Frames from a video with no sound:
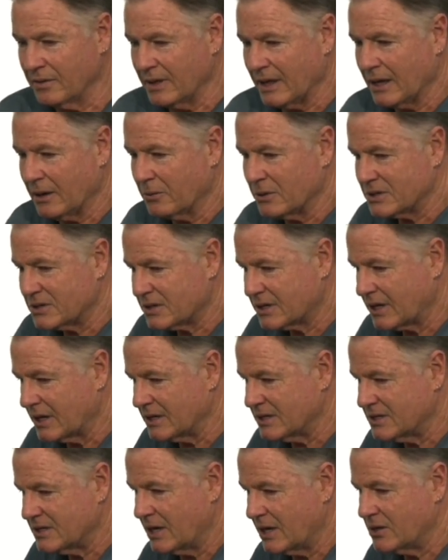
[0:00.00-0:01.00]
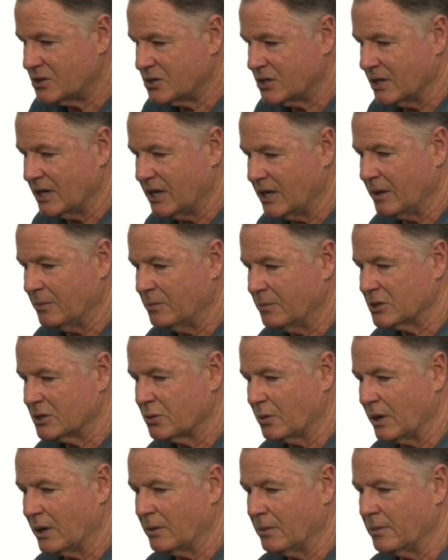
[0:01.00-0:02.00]
there is contention here
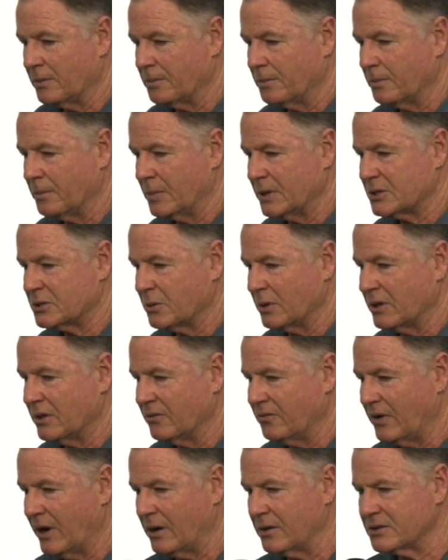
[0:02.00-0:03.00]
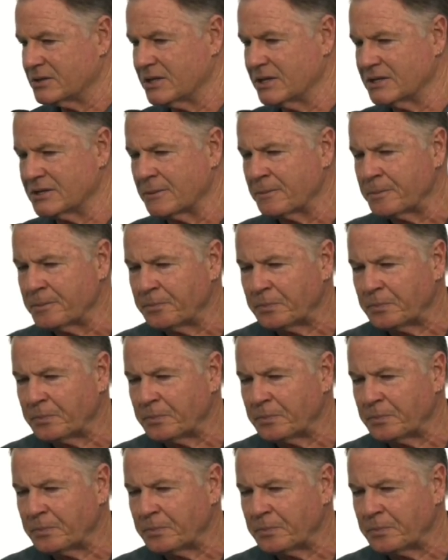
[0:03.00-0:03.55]
between, between the Pharisees.